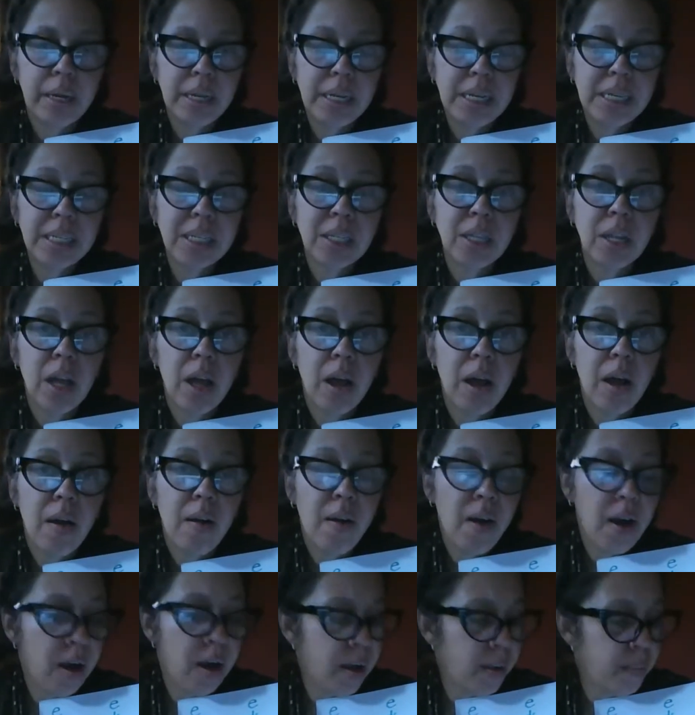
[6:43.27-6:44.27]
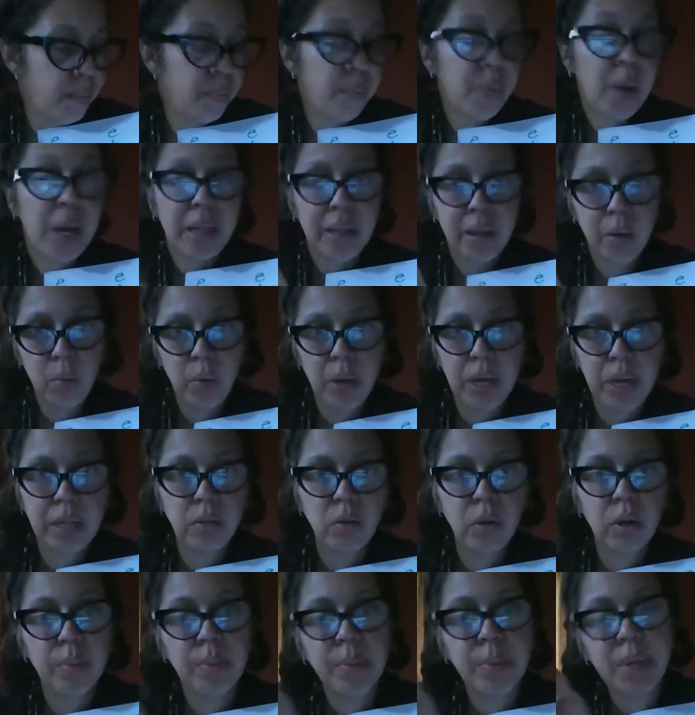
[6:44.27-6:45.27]
is, by the way,
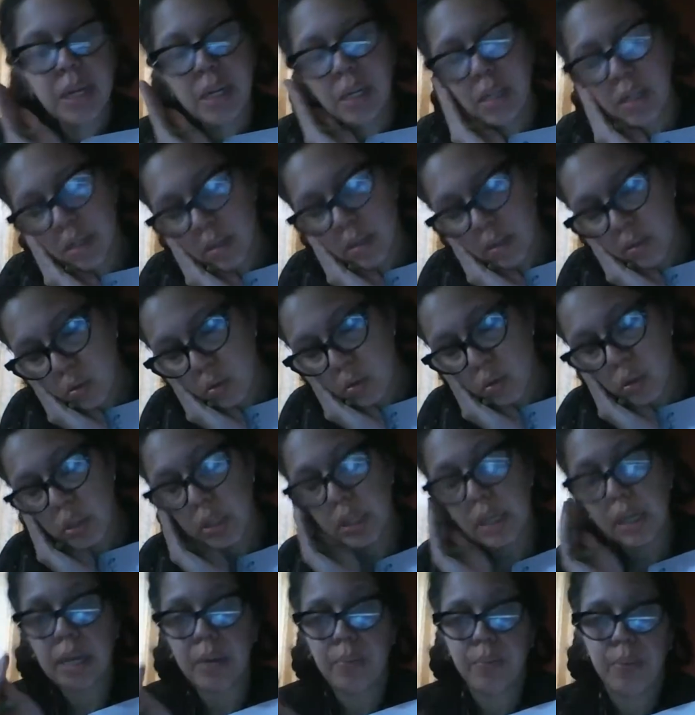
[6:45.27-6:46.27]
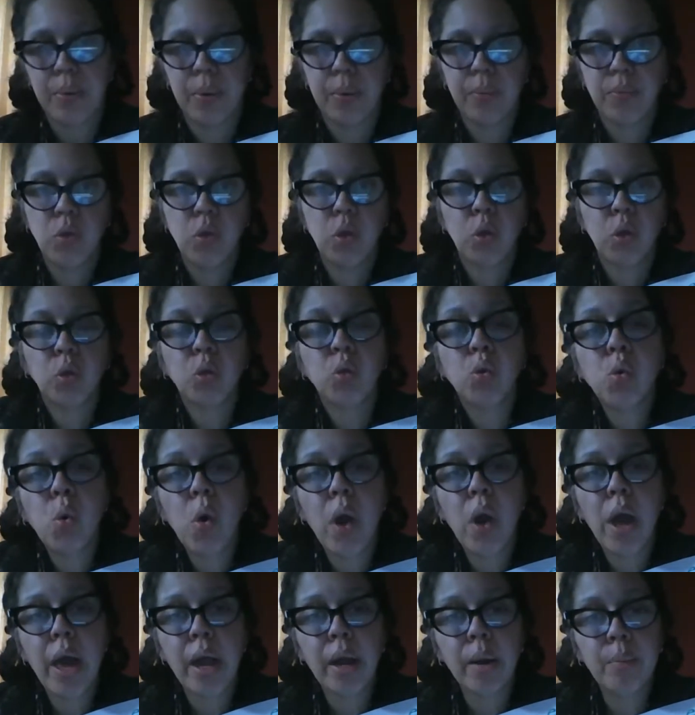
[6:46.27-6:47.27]
dormir is to sleep. Yo
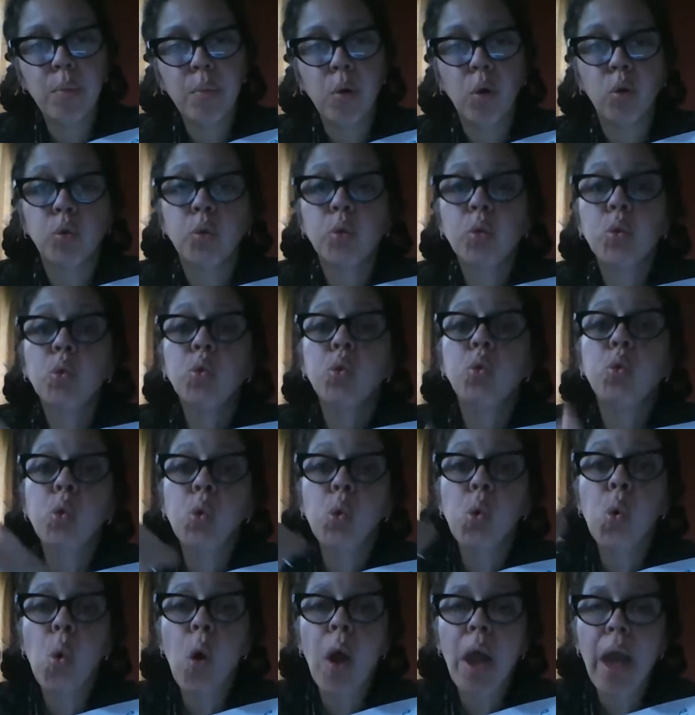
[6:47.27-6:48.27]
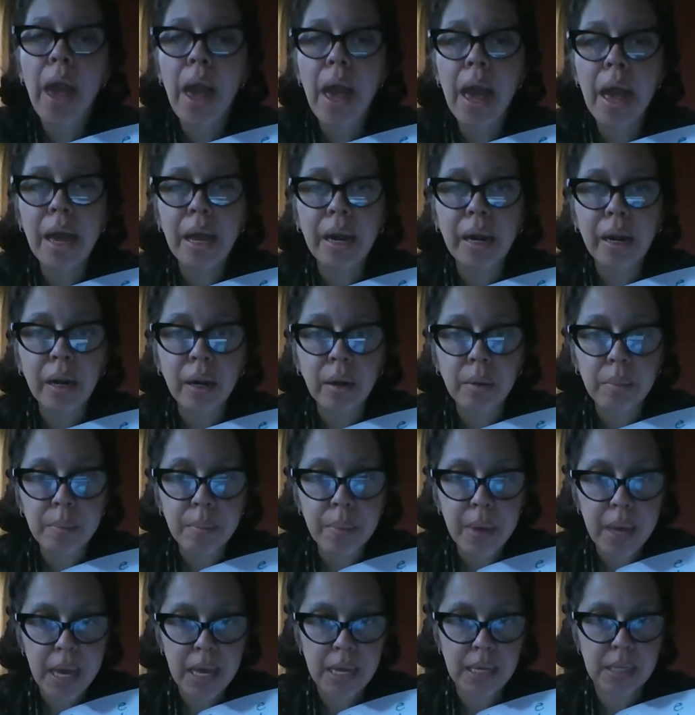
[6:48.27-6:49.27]
duermo, tú
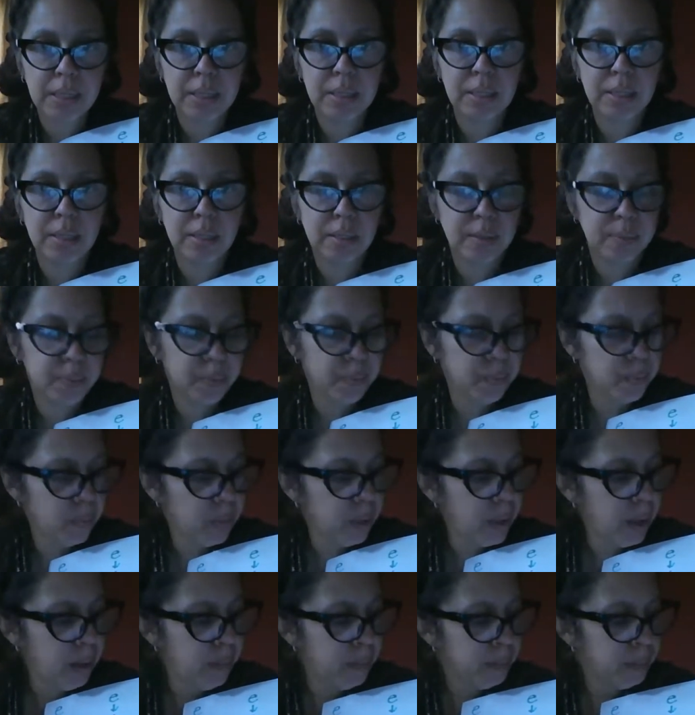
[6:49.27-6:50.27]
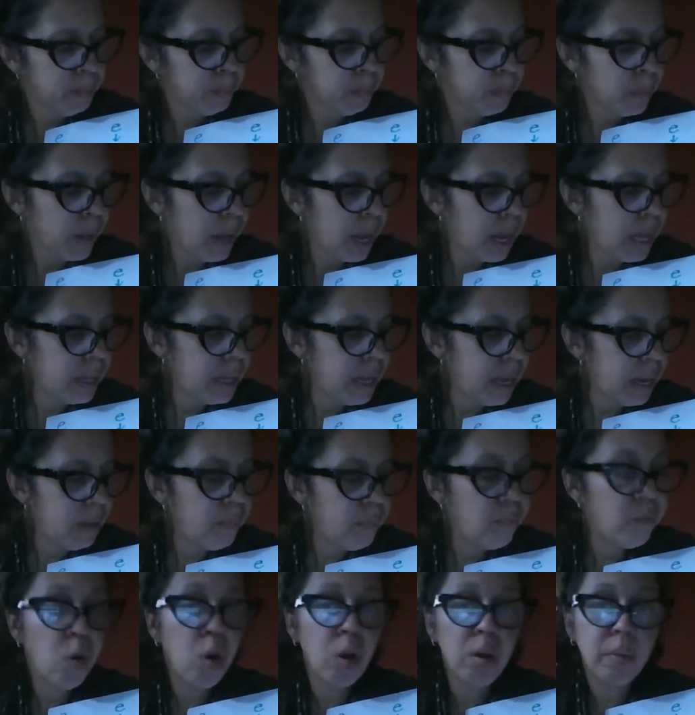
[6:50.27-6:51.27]
duermes. And
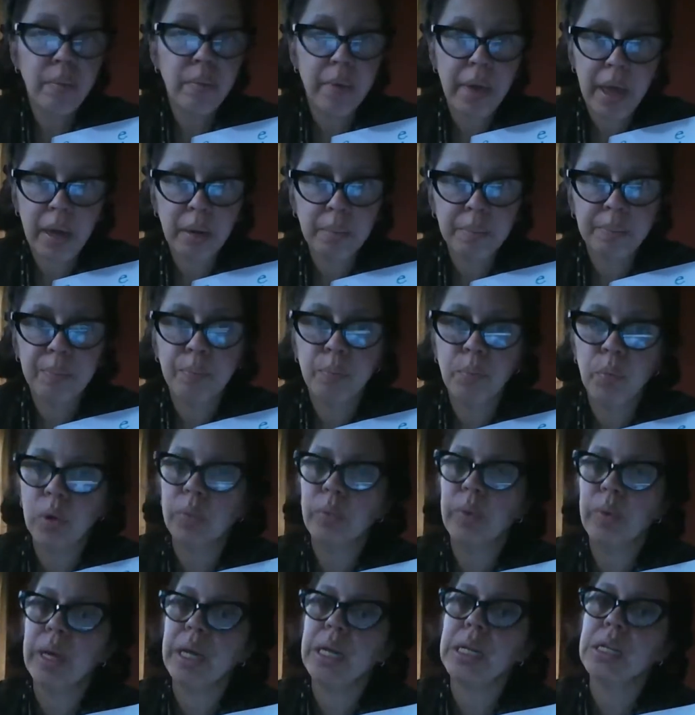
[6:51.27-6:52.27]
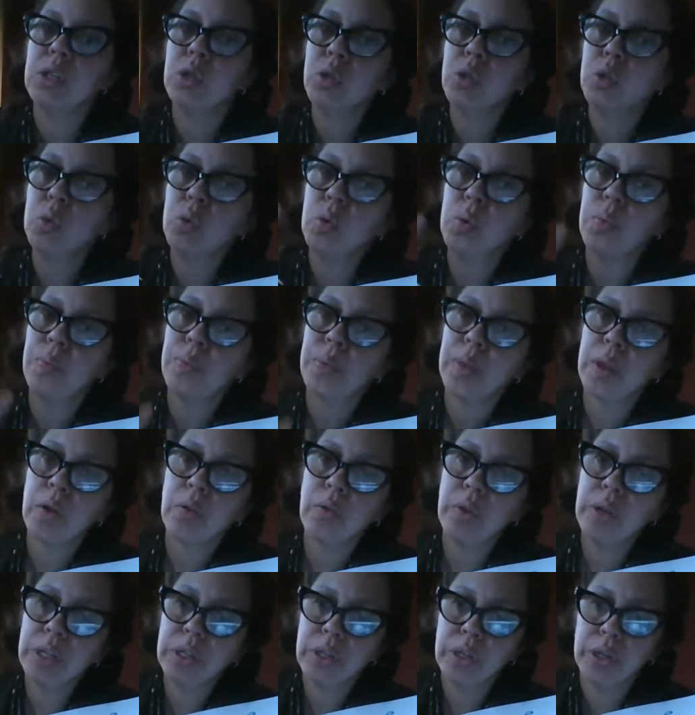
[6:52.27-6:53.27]
then volver. Volver is
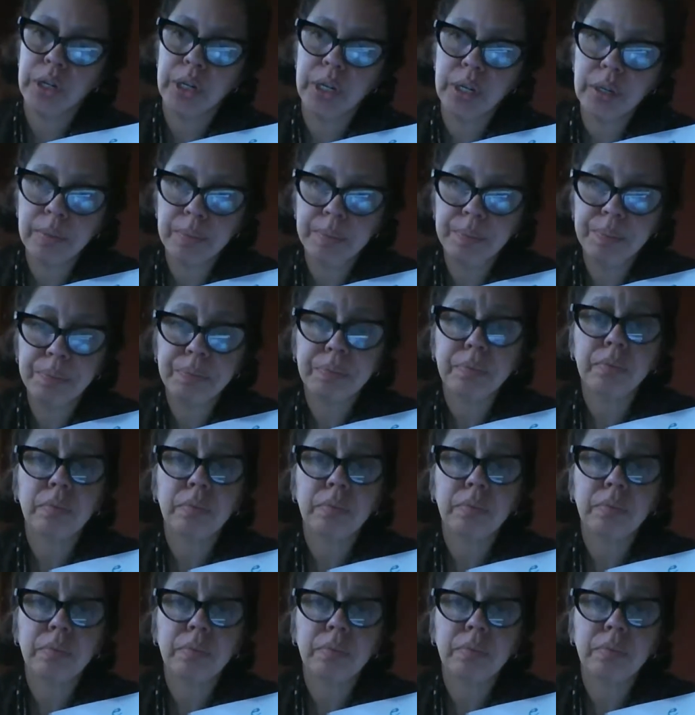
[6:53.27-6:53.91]
to return.